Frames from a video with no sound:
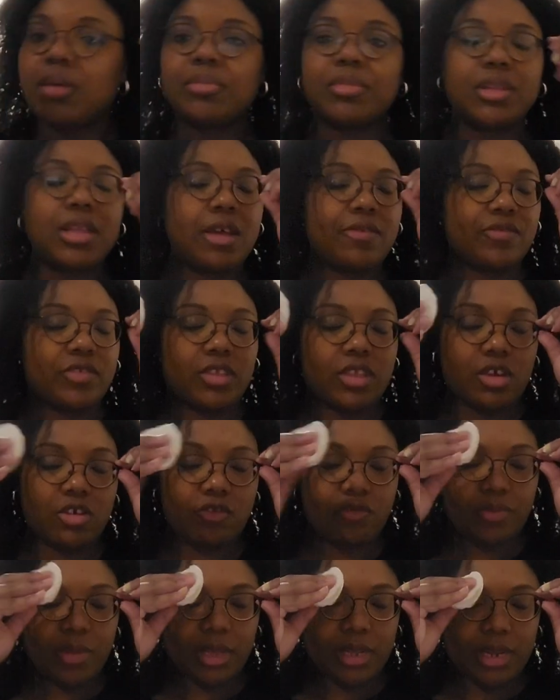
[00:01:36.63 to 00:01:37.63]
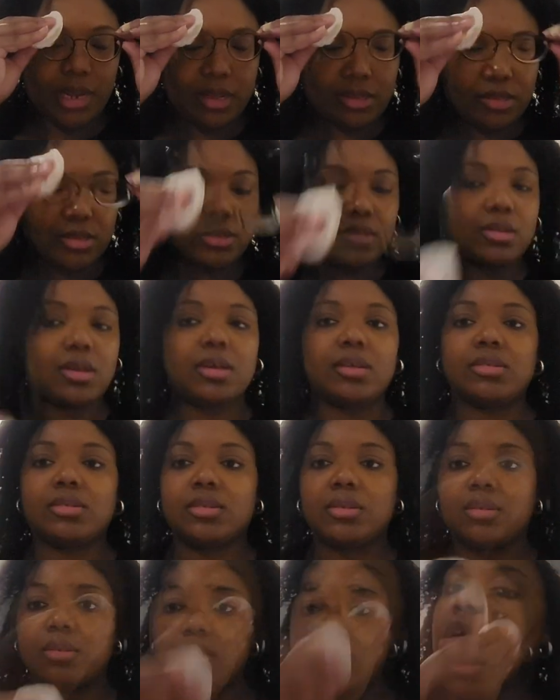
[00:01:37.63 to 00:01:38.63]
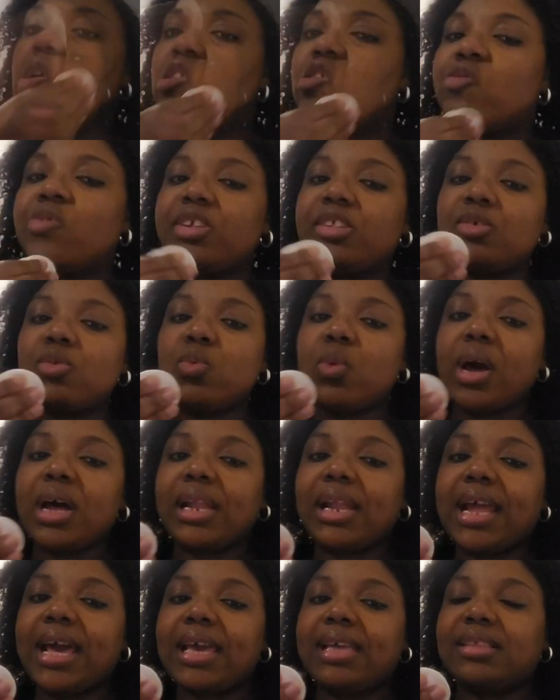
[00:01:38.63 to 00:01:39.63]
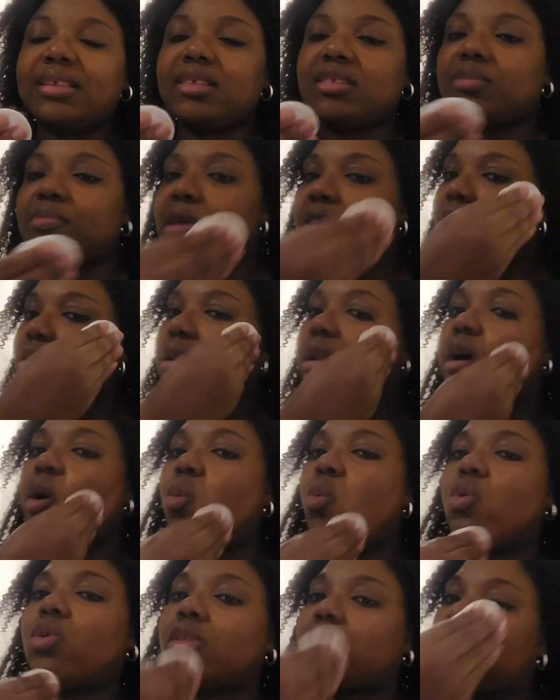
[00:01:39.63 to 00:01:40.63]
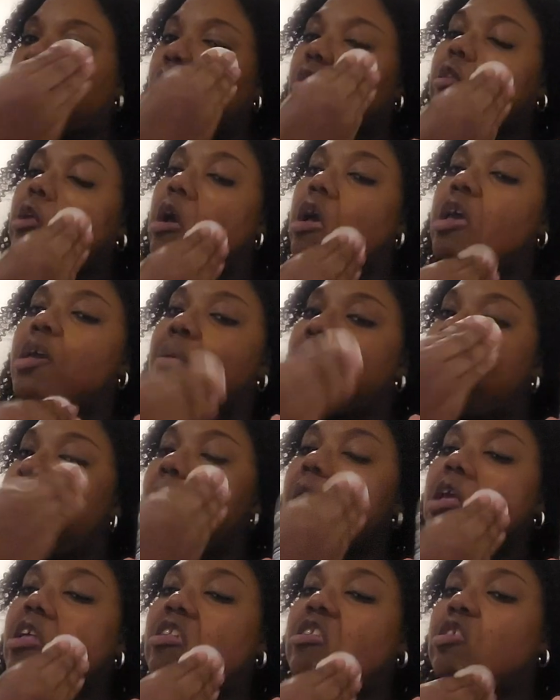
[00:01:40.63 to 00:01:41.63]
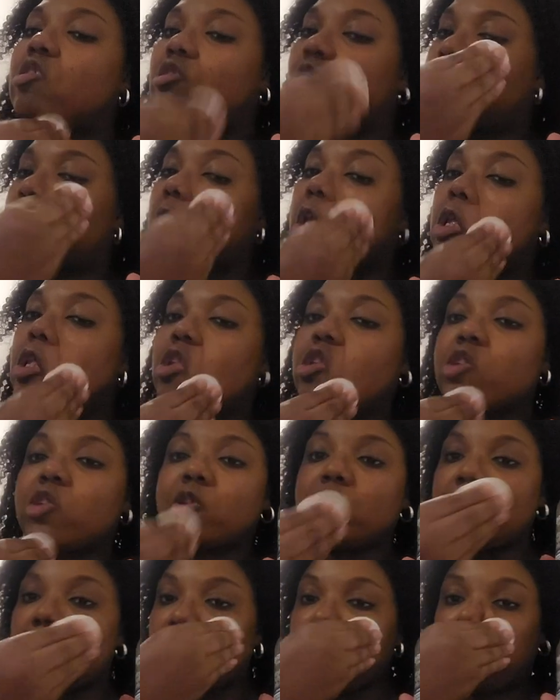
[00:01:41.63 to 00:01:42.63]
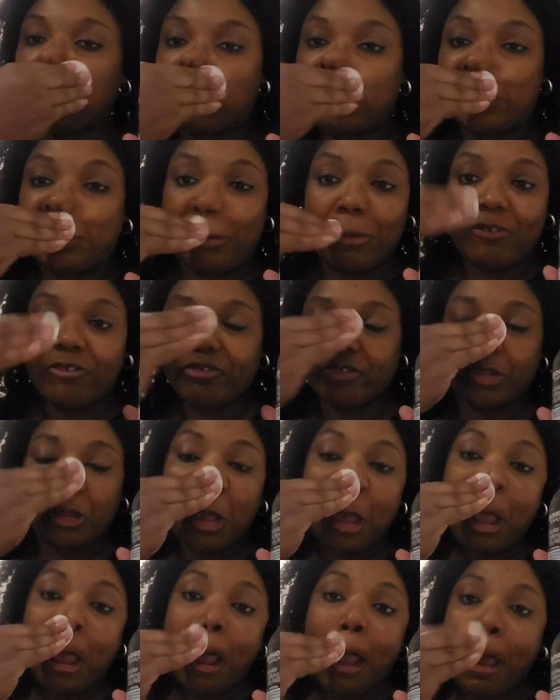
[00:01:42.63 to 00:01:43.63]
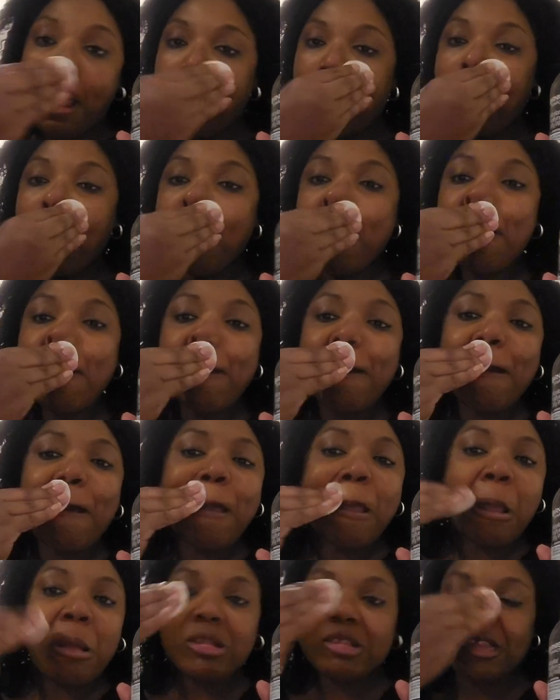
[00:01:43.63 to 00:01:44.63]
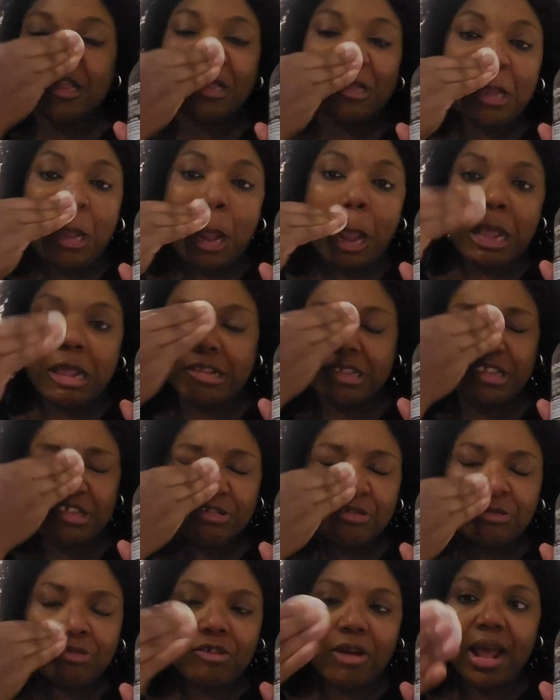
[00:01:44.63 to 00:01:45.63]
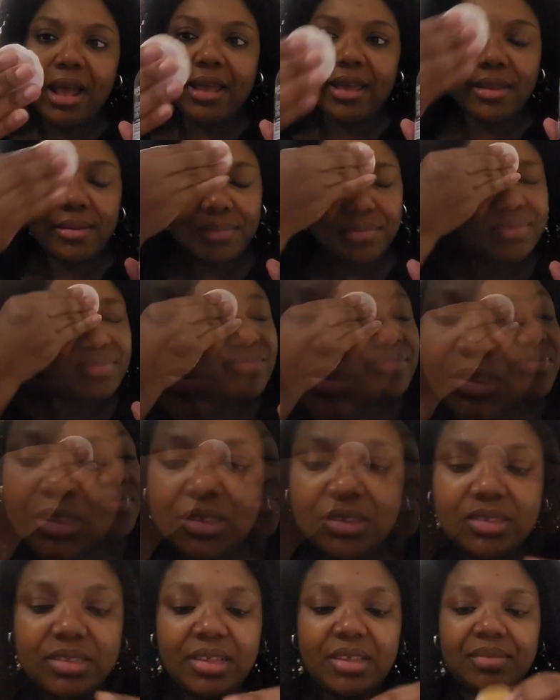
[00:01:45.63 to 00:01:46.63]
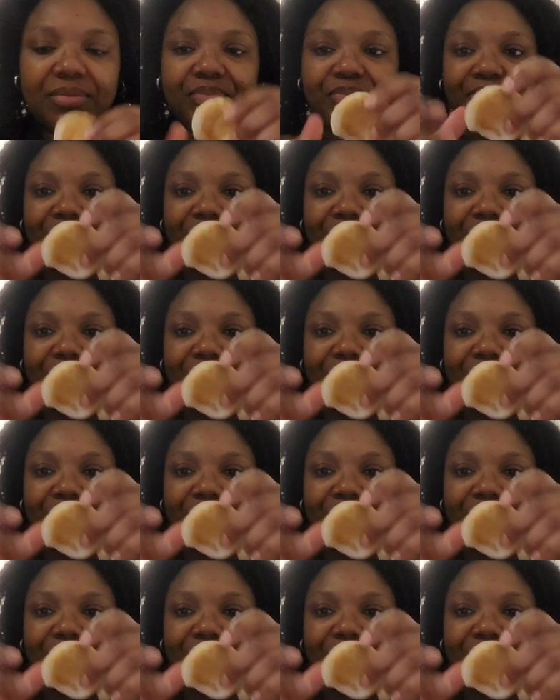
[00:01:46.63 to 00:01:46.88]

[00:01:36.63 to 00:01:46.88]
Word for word: going to have to take off my glasses, guys. The reason why I like this micellar water is that it makes your skin so soft. Your skin isn't dry. See?